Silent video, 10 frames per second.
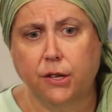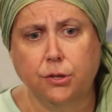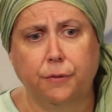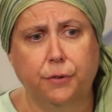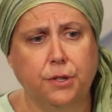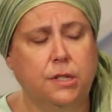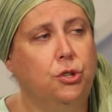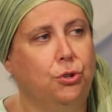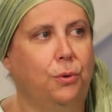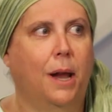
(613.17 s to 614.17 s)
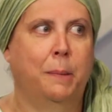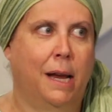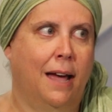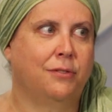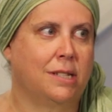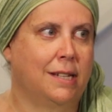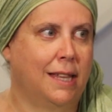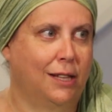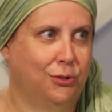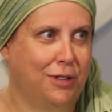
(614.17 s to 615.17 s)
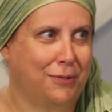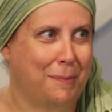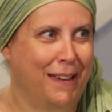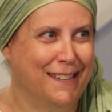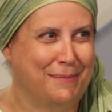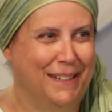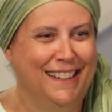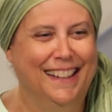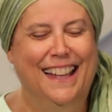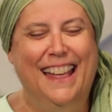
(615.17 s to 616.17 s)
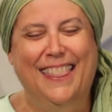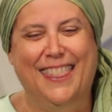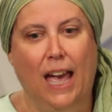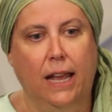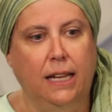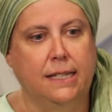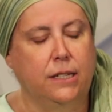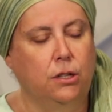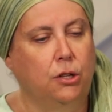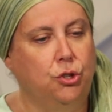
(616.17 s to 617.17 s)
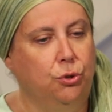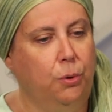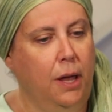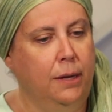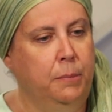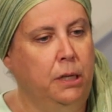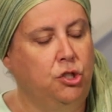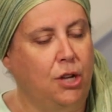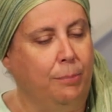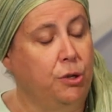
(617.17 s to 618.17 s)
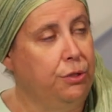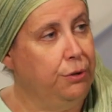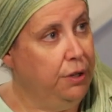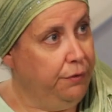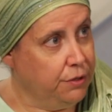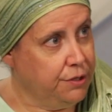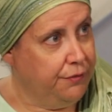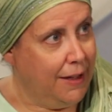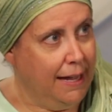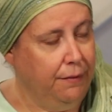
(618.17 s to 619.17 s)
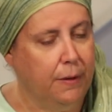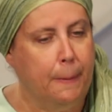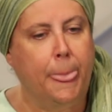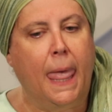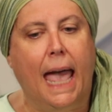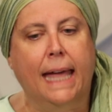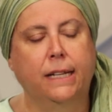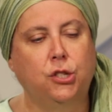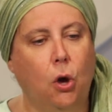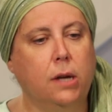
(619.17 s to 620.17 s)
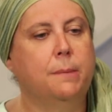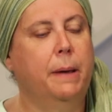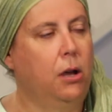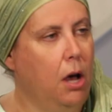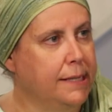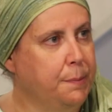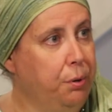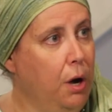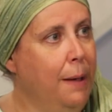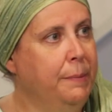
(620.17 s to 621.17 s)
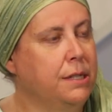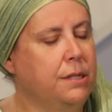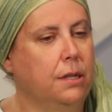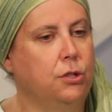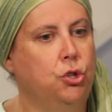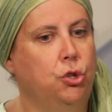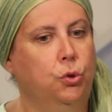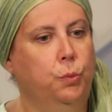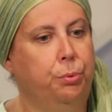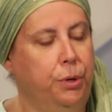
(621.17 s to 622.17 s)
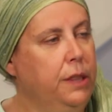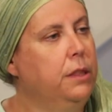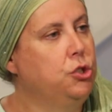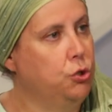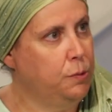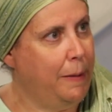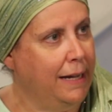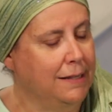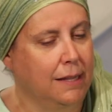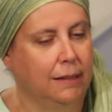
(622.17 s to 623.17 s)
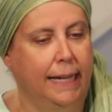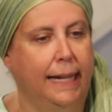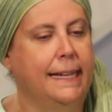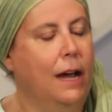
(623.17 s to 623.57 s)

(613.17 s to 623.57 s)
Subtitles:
There's a verse in Deuteronomy, and I have to say that I learned this from my husband, that it's in Deuteronomy chapter 30, verse 5, mm-hmm. and it talks about God's promise to bring the Jews back into the land.